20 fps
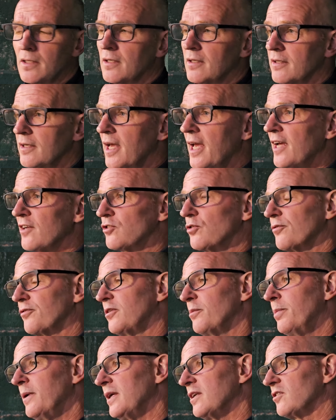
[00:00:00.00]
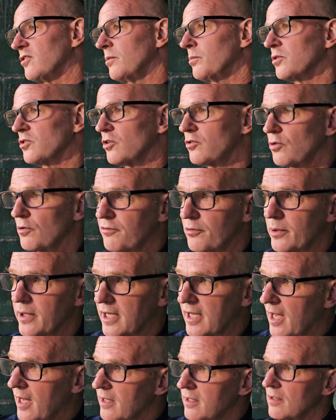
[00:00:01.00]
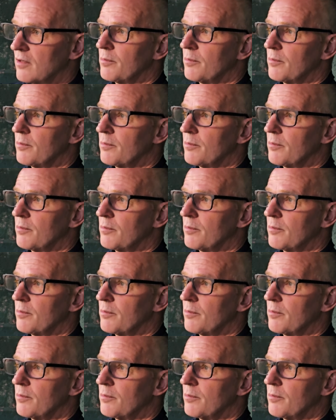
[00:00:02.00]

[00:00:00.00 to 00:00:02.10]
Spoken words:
Yeah, just a bit. So it was a tough weekend.